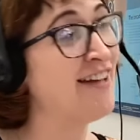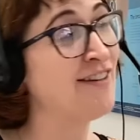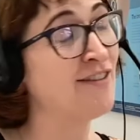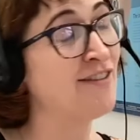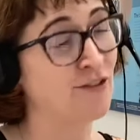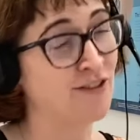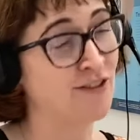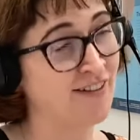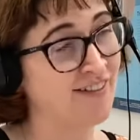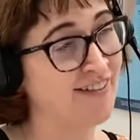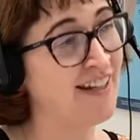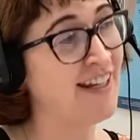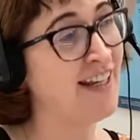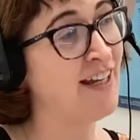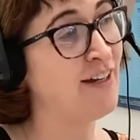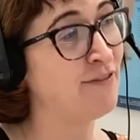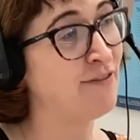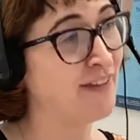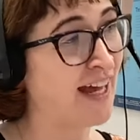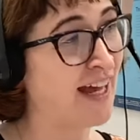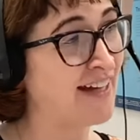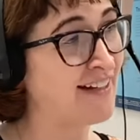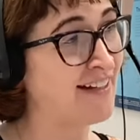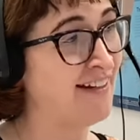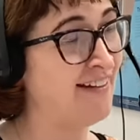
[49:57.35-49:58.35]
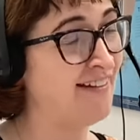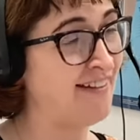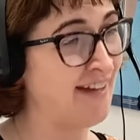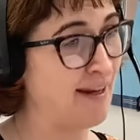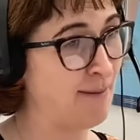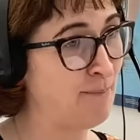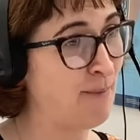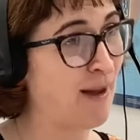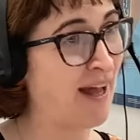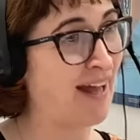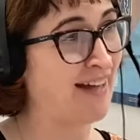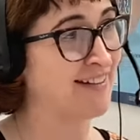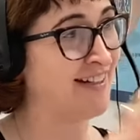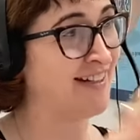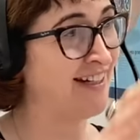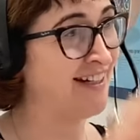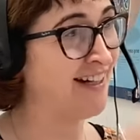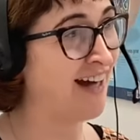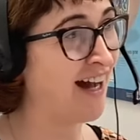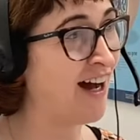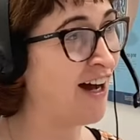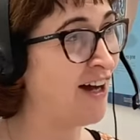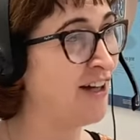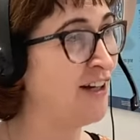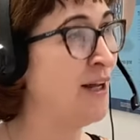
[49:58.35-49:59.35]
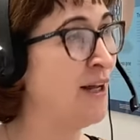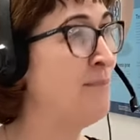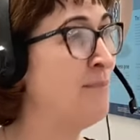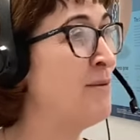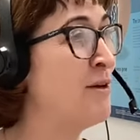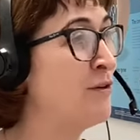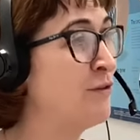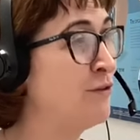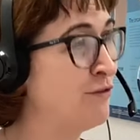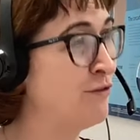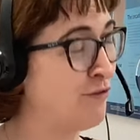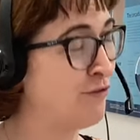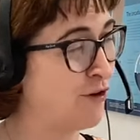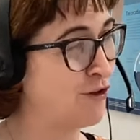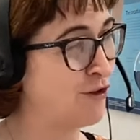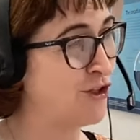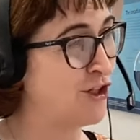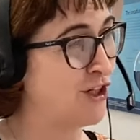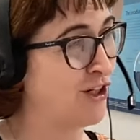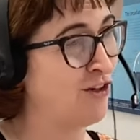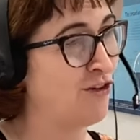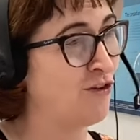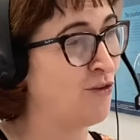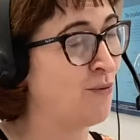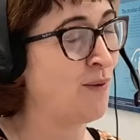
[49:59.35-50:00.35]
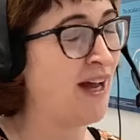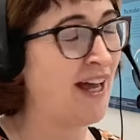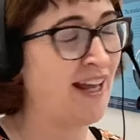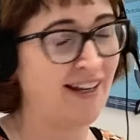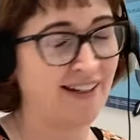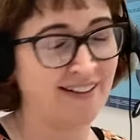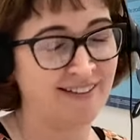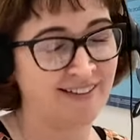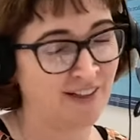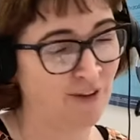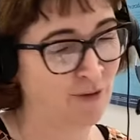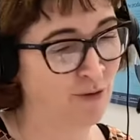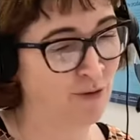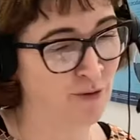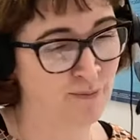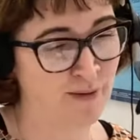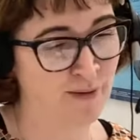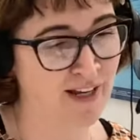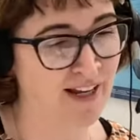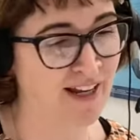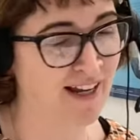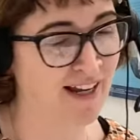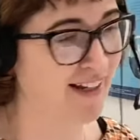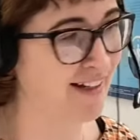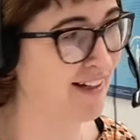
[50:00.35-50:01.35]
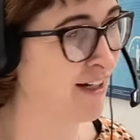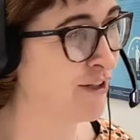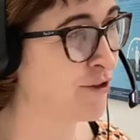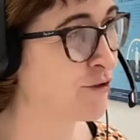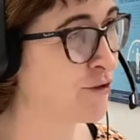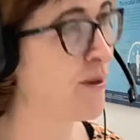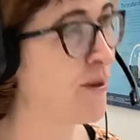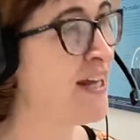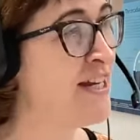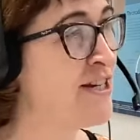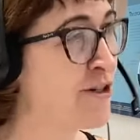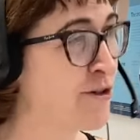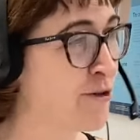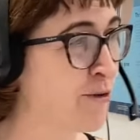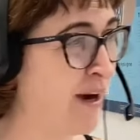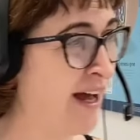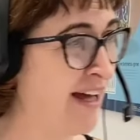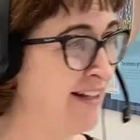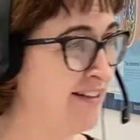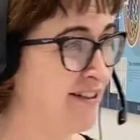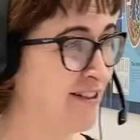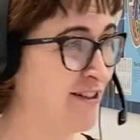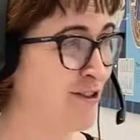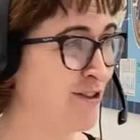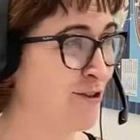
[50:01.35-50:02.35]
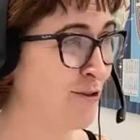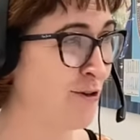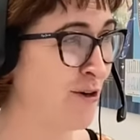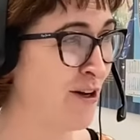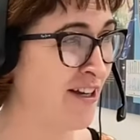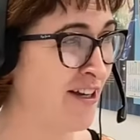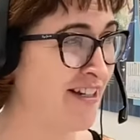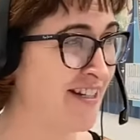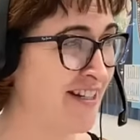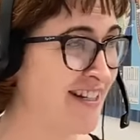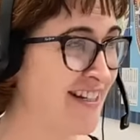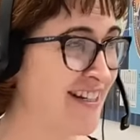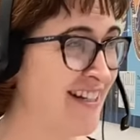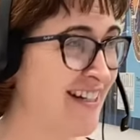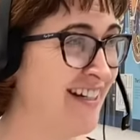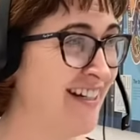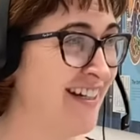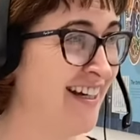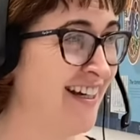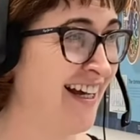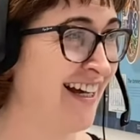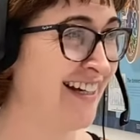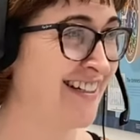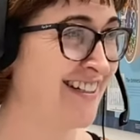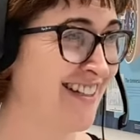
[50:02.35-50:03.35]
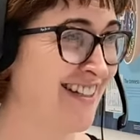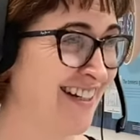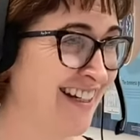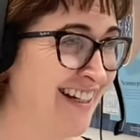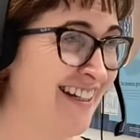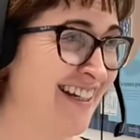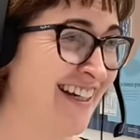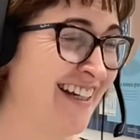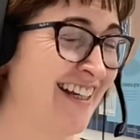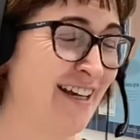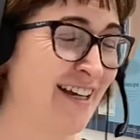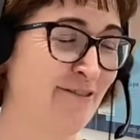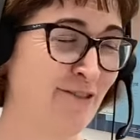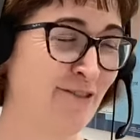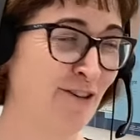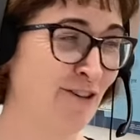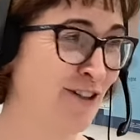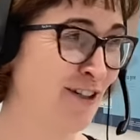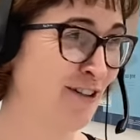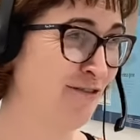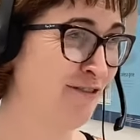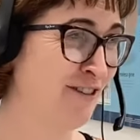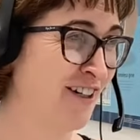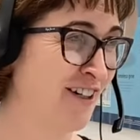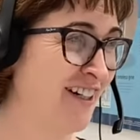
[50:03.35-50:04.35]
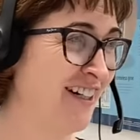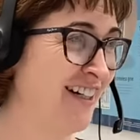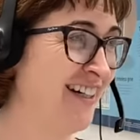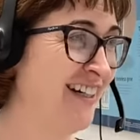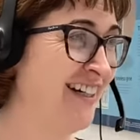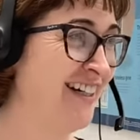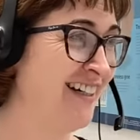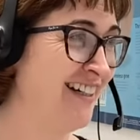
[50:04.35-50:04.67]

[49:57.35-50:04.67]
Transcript: So to see if that is impacting on immune function well, I think would be a, a great grant to write actually and get funding for.